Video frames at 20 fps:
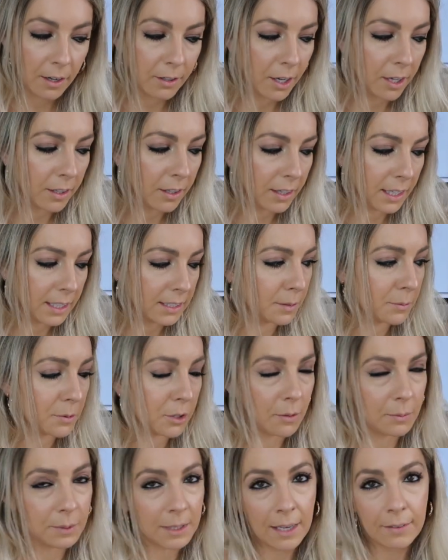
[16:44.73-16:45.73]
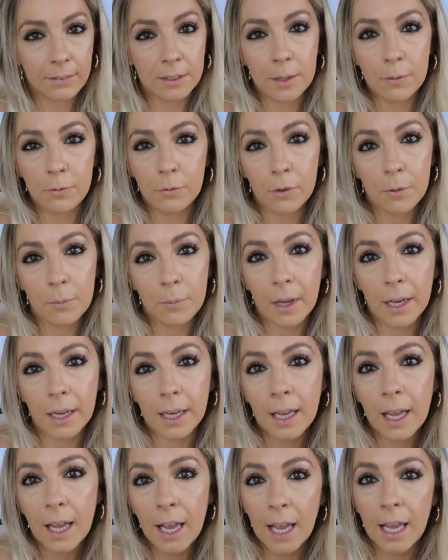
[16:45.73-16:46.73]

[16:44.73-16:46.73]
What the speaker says: I know that they sometimes have some from like